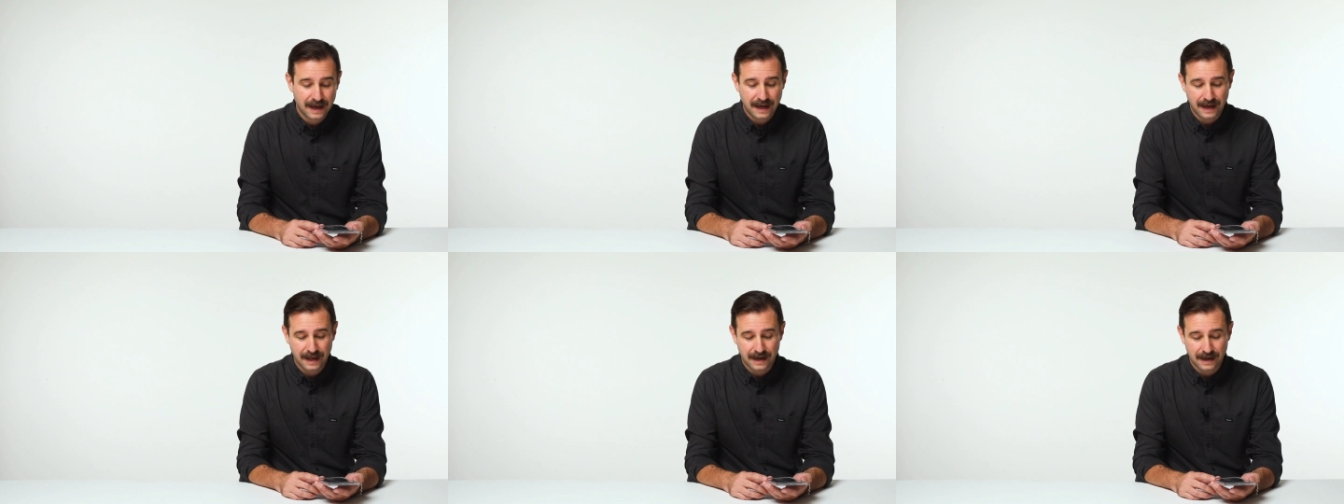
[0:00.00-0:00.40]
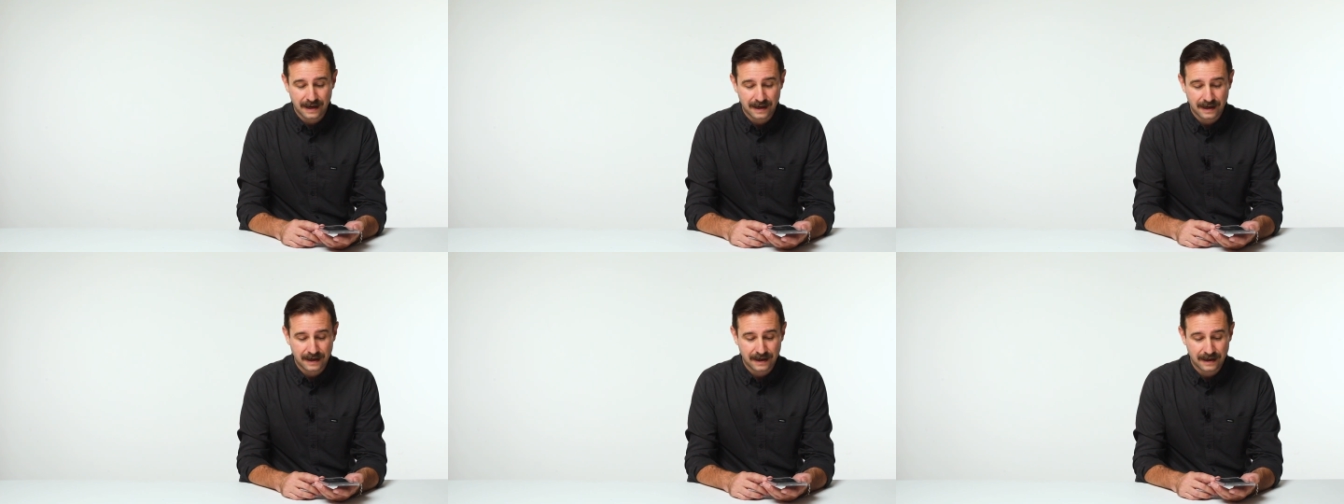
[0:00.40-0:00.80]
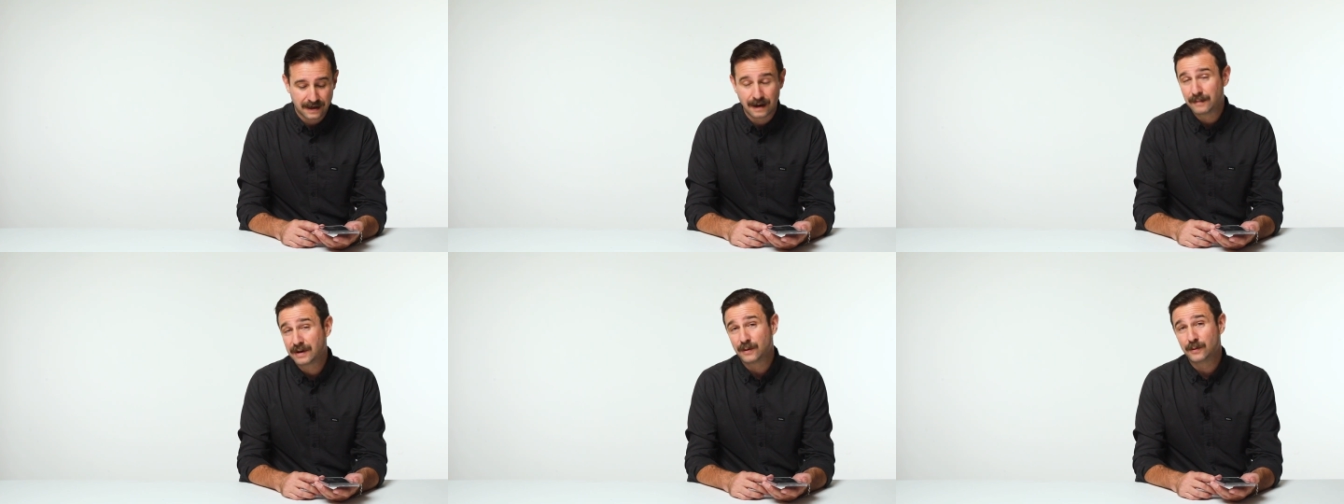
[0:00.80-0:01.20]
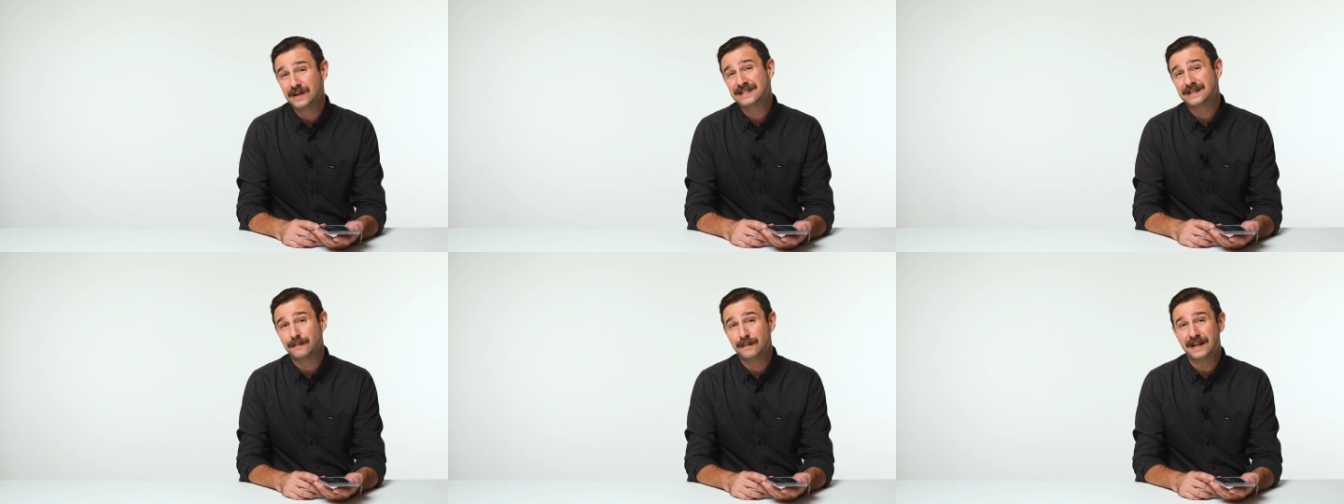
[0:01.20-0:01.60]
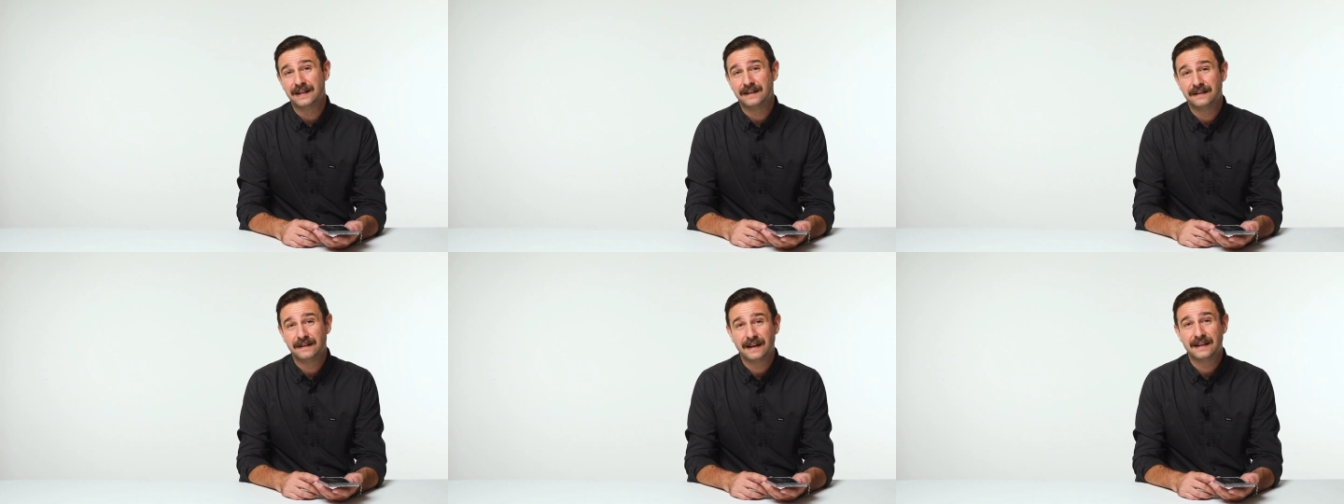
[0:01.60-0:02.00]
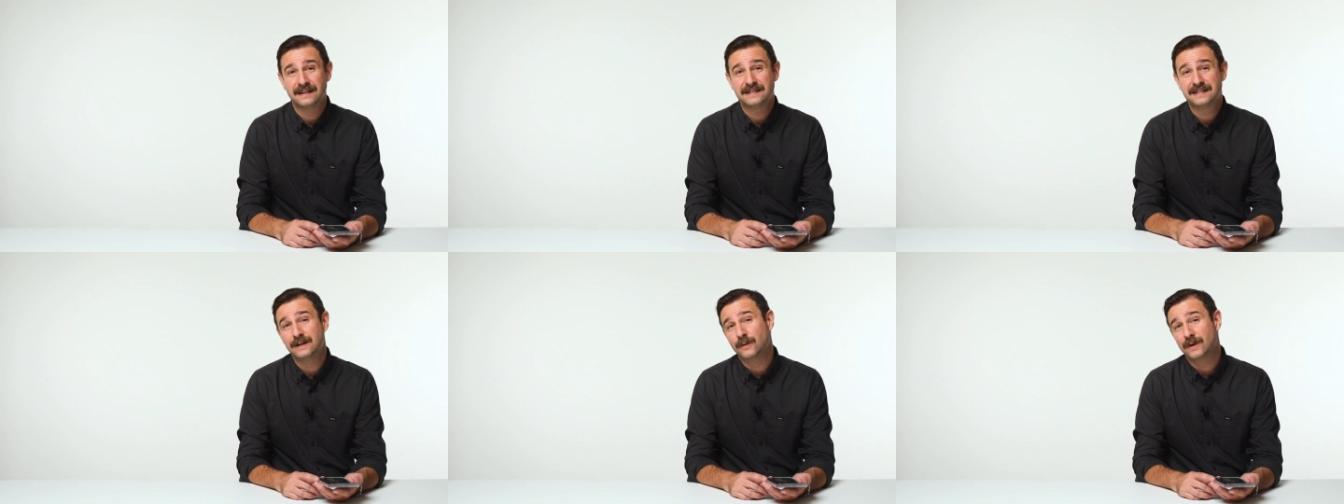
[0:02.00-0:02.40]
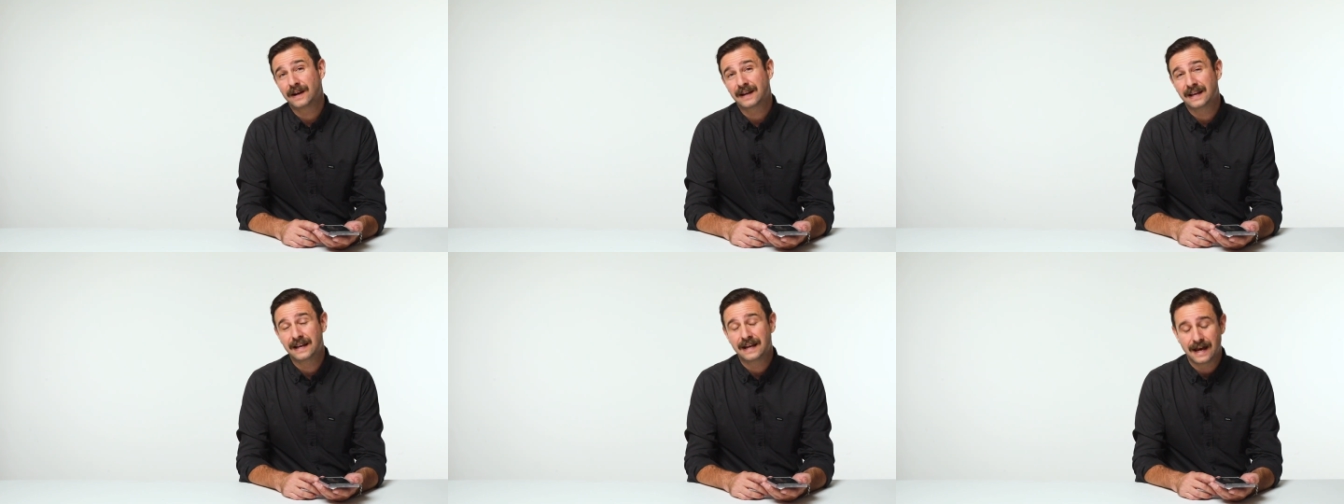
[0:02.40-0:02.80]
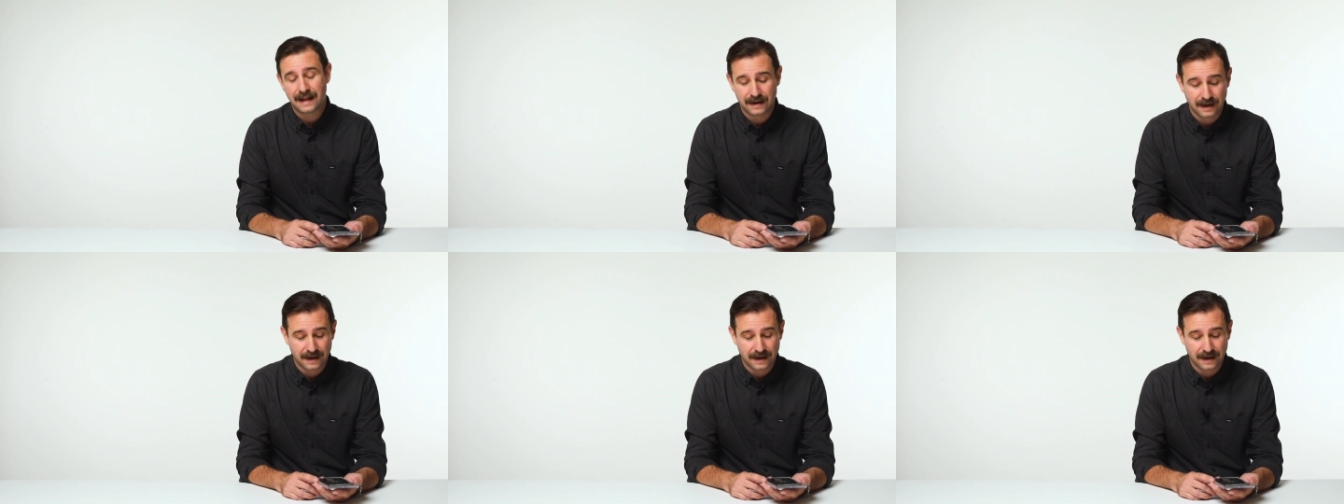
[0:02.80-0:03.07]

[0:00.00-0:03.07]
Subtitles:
And I'm going to resubmit it and see what I can get.